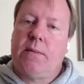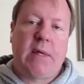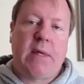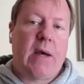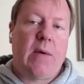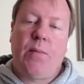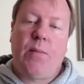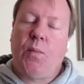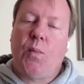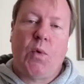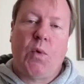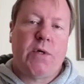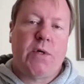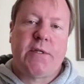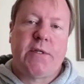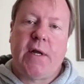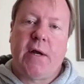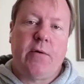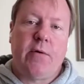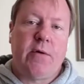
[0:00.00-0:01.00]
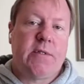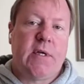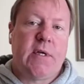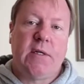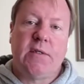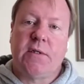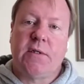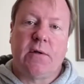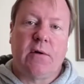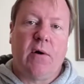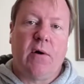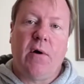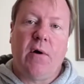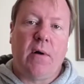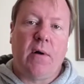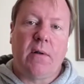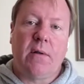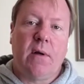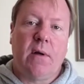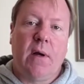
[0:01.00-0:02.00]
That wasn't our intent at
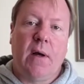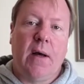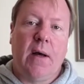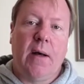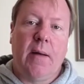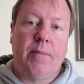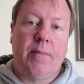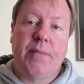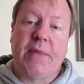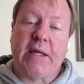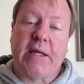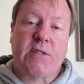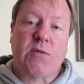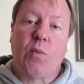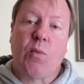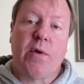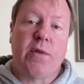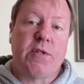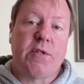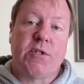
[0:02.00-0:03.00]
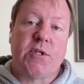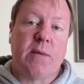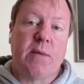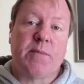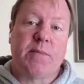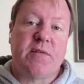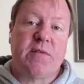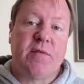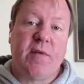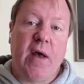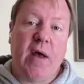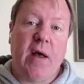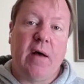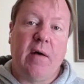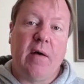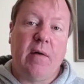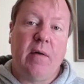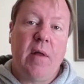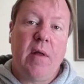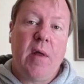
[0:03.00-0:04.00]
all. That's where the chips
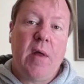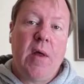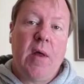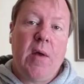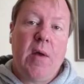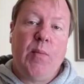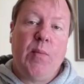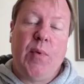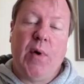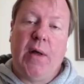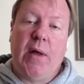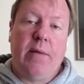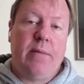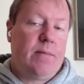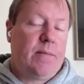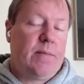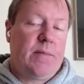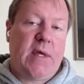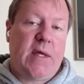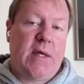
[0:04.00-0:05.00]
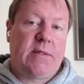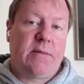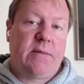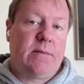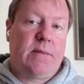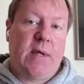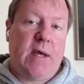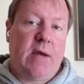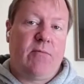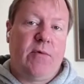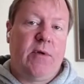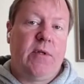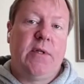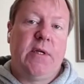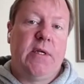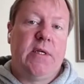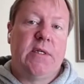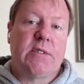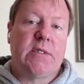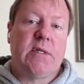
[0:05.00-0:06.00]
fell, but that
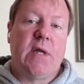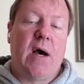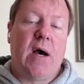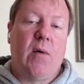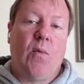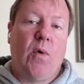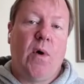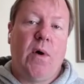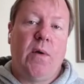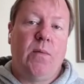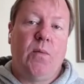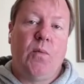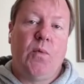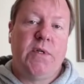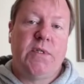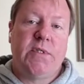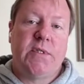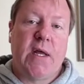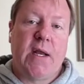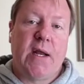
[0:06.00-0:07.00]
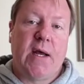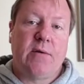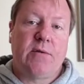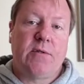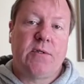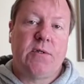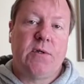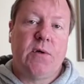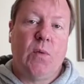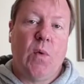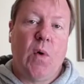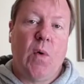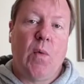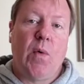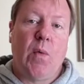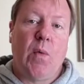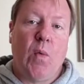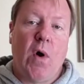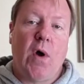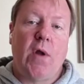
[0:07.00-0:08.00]
really is not what we set out to do. What
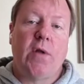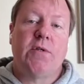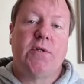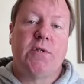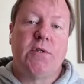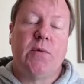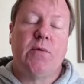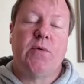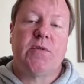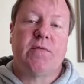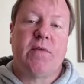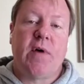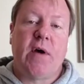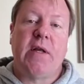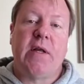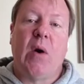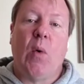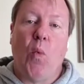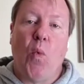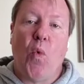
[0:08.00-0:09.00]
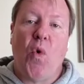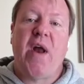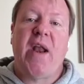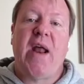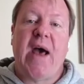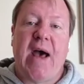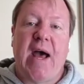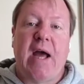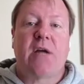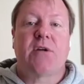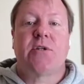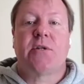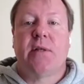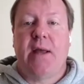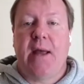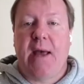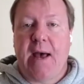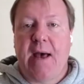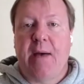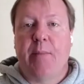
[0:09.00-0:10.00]
we wanted to do was find out what
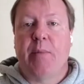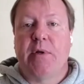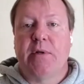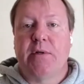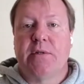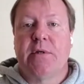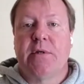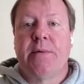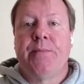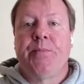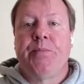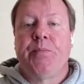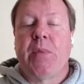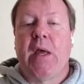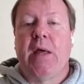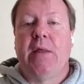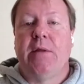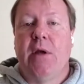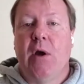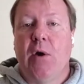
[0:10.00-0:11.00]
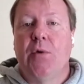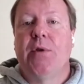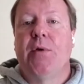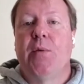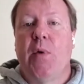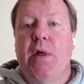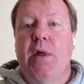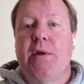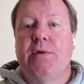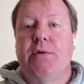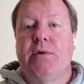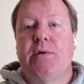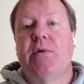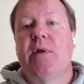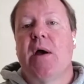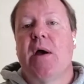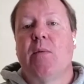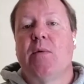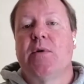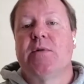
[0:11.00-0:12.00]
actually happened. And the only way to do
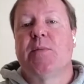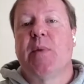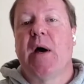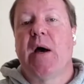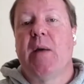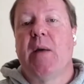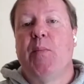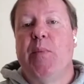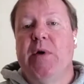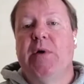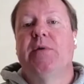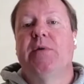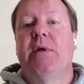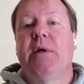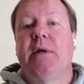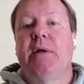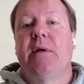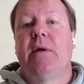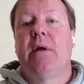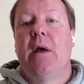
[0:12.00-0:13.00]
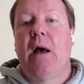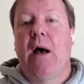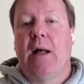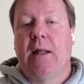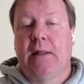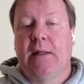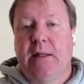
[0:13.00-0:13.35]
that was by building a